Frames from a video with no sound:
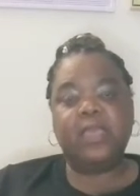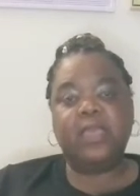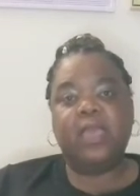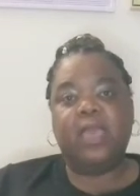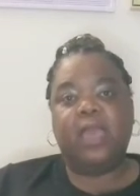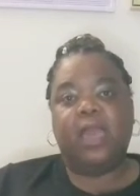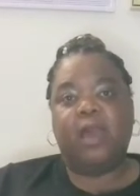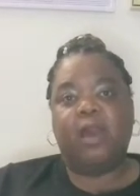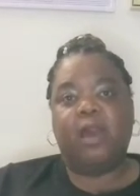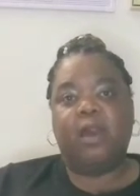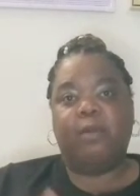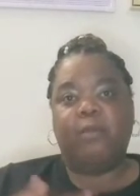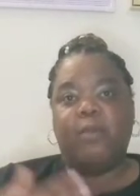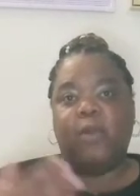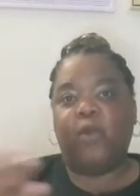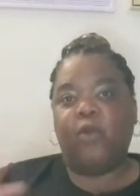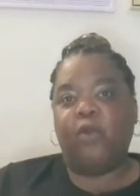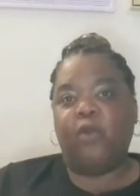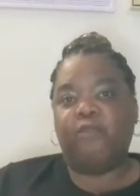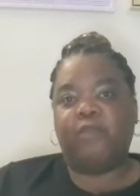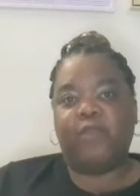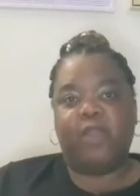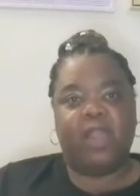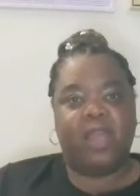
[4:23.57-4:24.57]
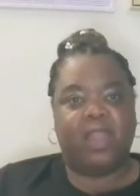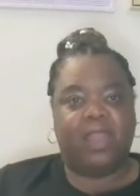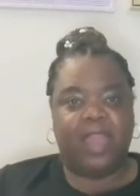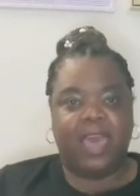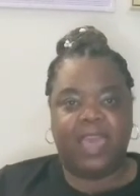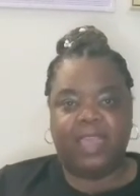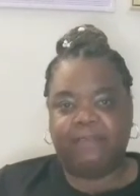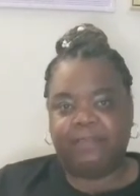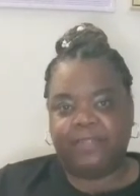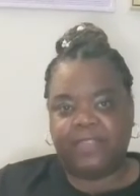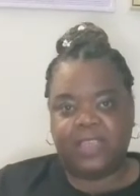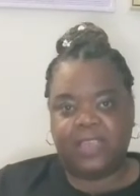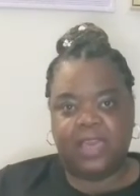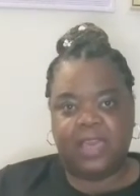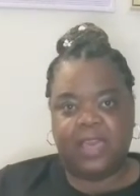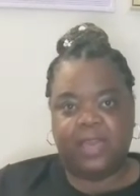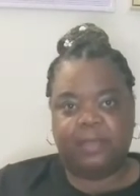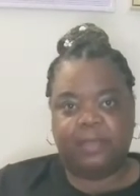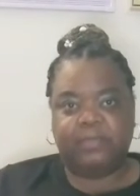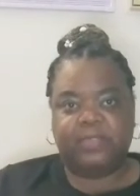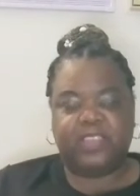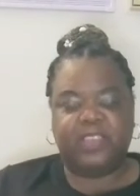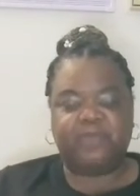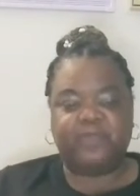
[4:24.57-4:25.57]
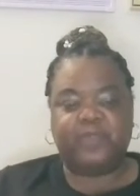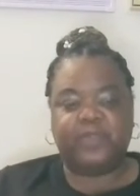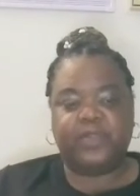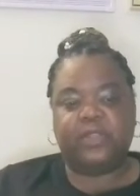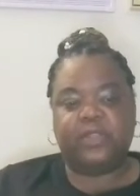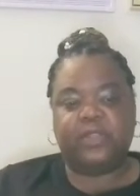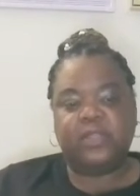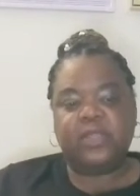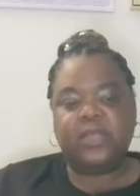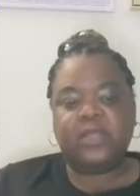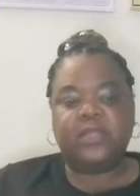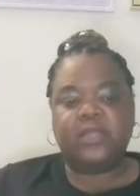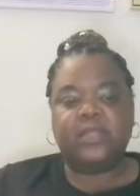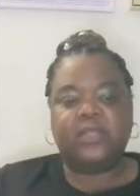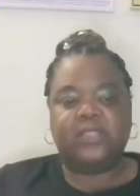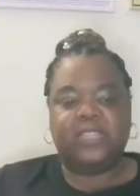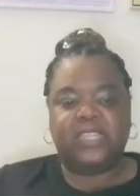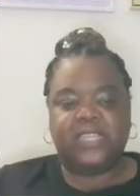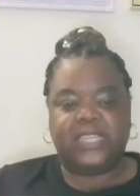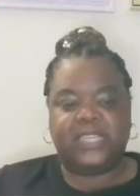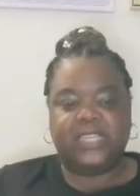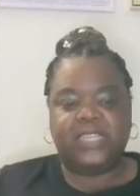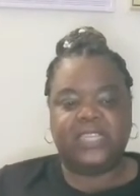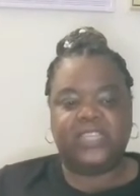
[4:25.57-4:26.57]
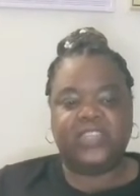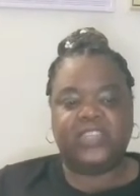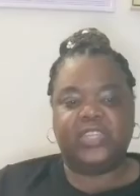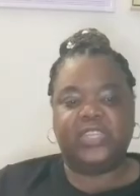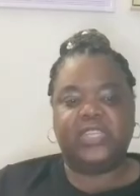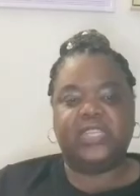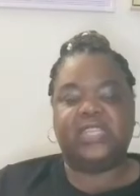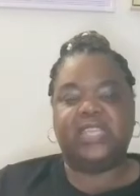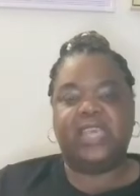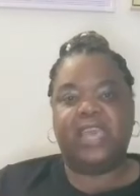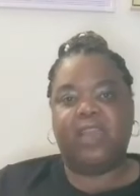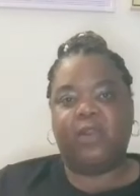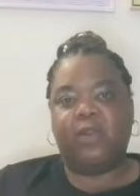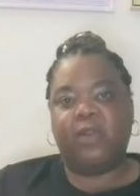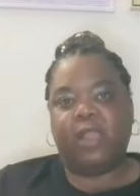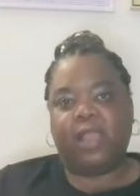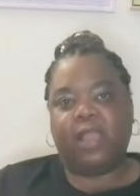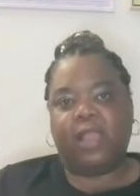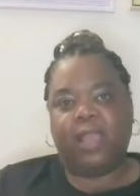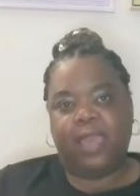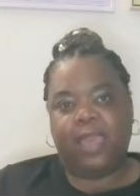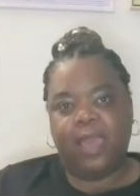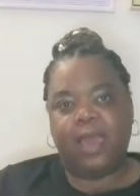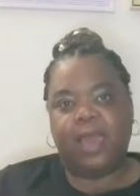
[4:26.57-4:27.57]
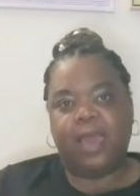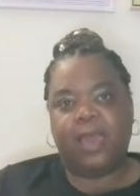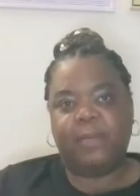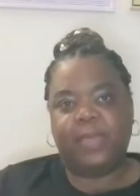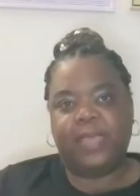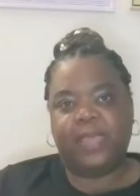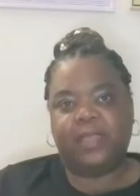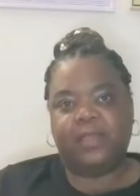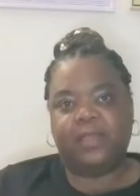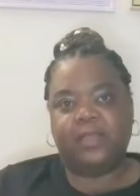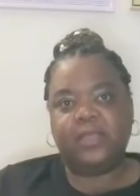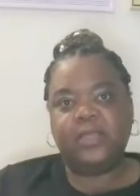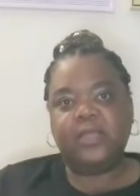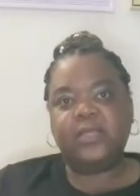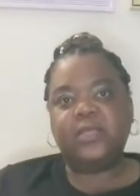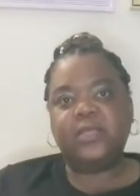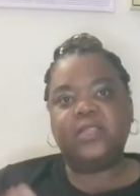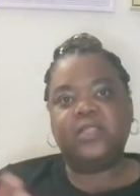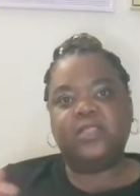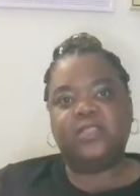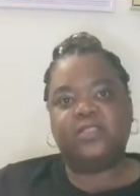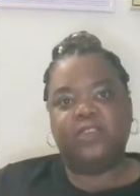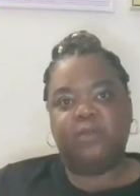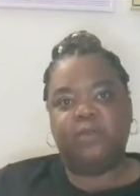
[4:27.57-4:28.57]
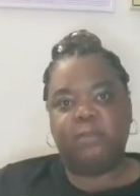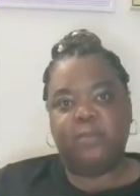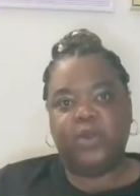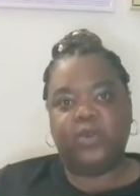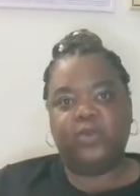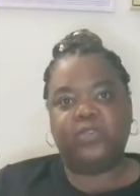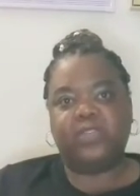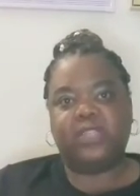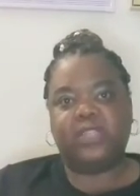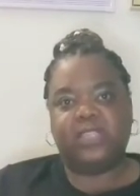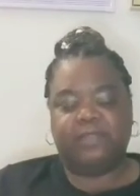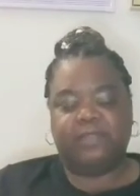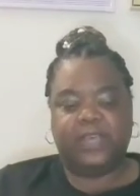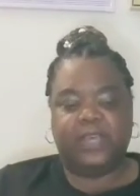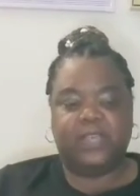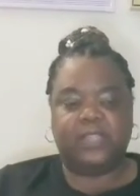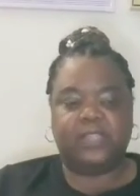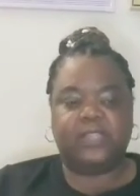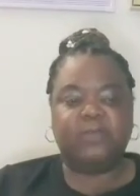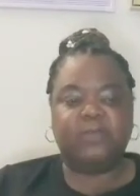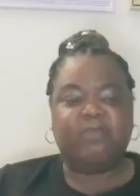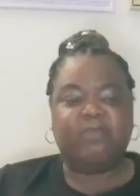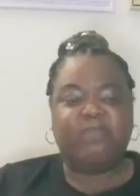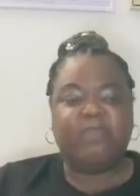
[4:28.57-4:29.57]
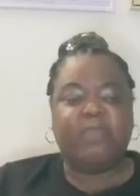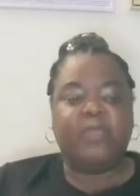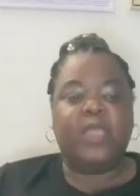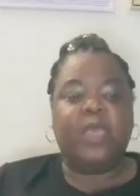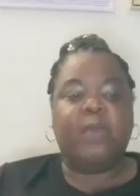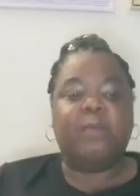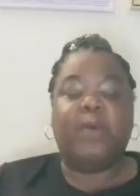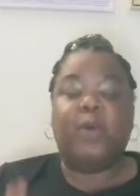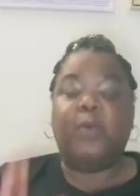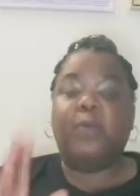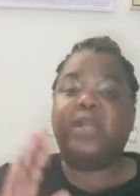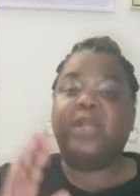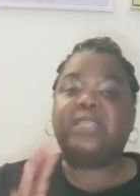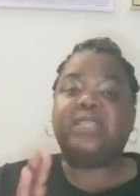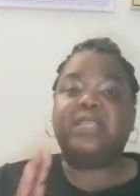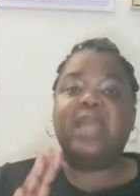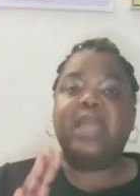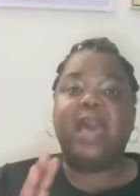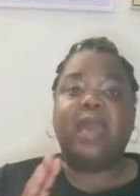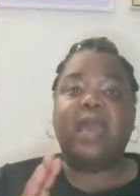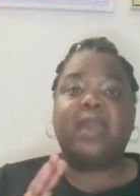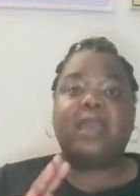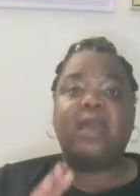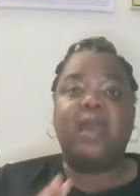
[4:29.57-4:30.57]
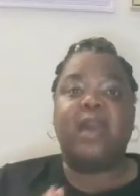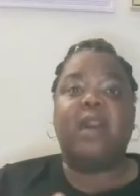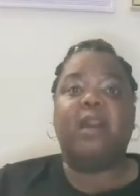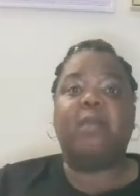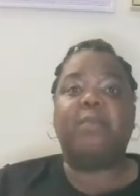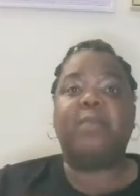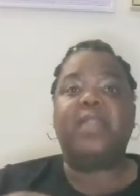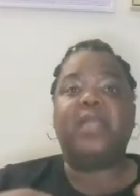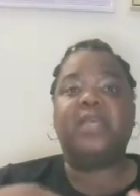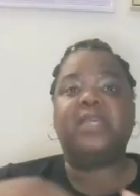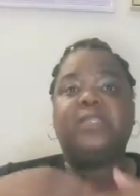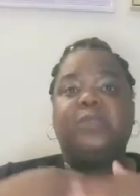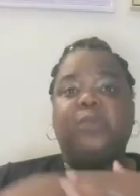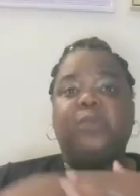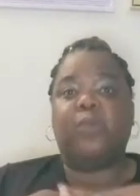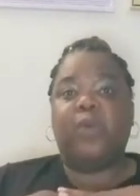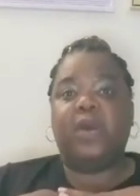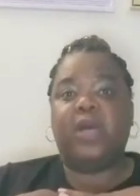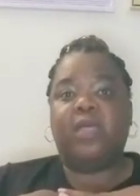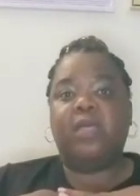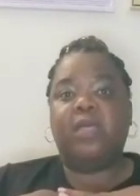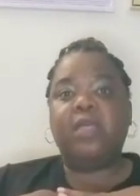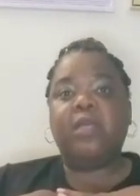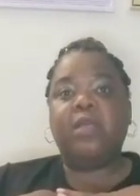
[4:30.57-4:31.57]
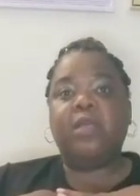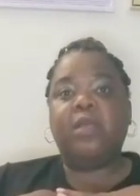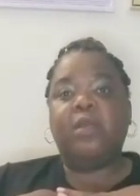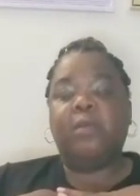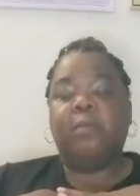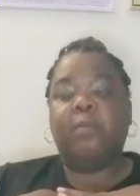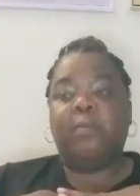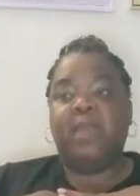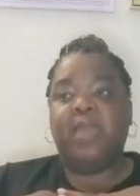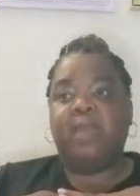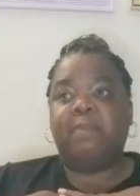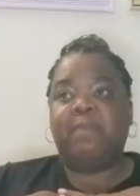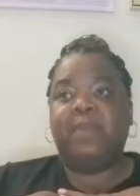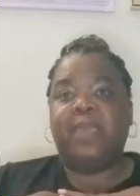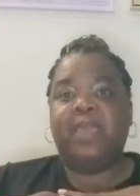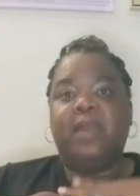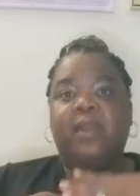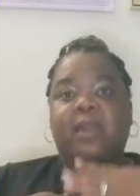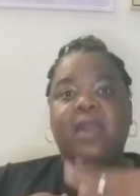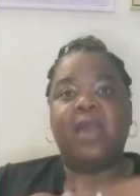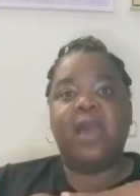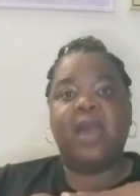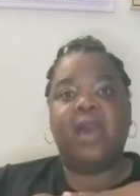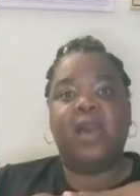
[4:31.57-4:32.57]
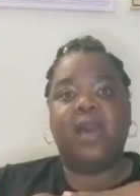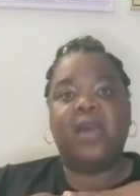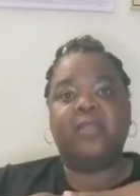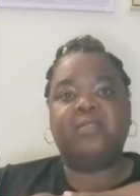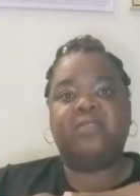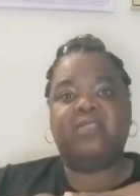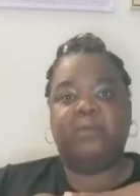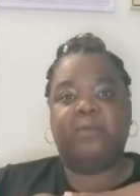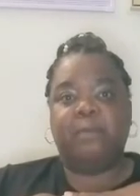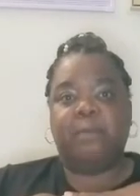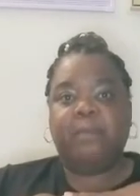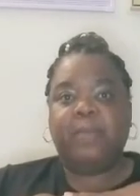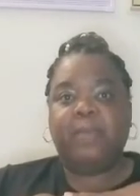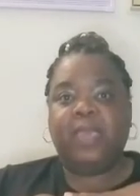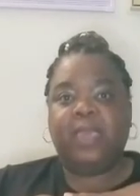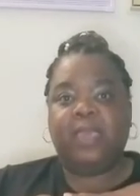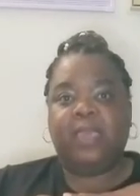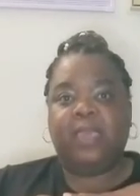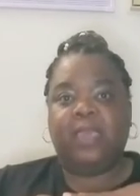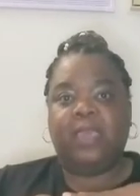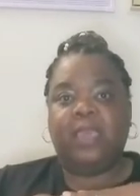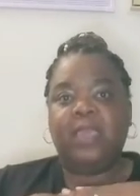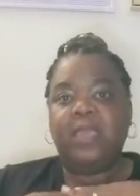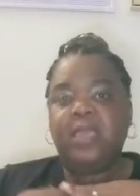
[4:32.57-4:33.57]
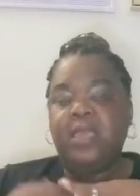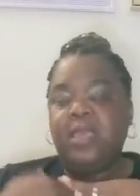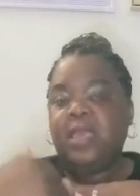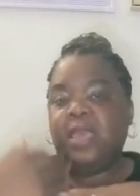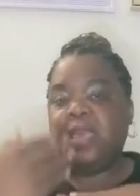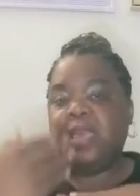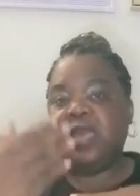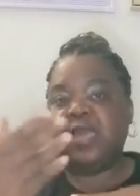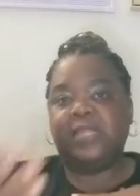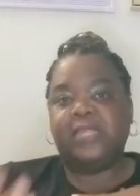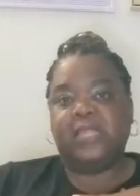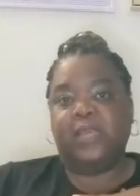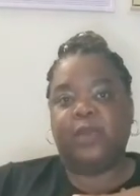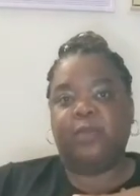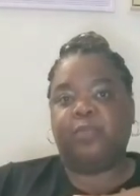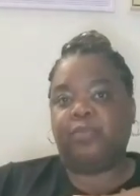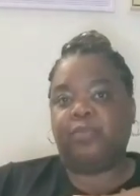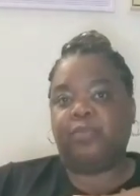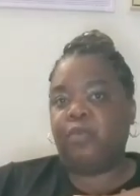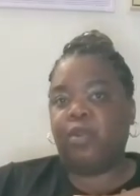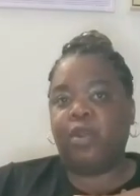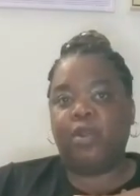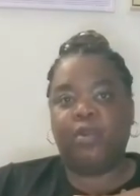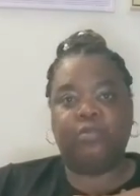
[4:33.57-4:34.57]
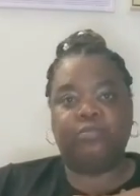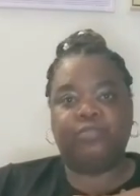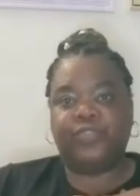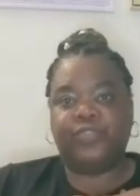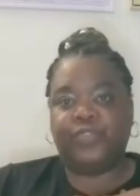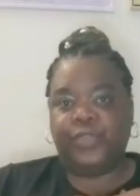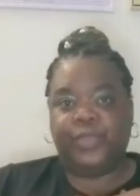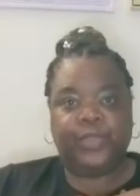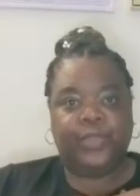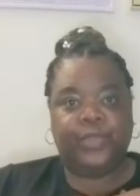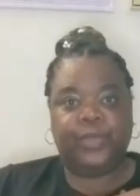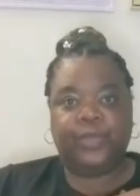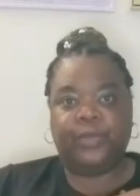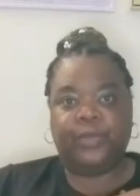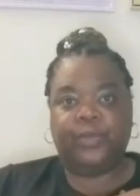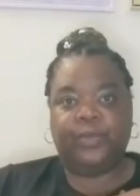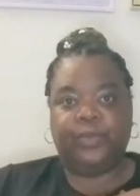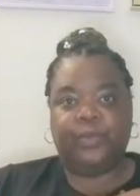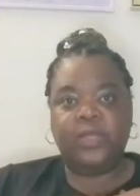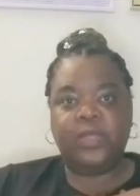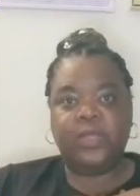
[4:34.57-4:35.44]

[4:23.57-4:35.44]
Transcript: um, over our lifetime. Different decisions that are common to most of us. But what's not common is what may be a con to me is a pro to you.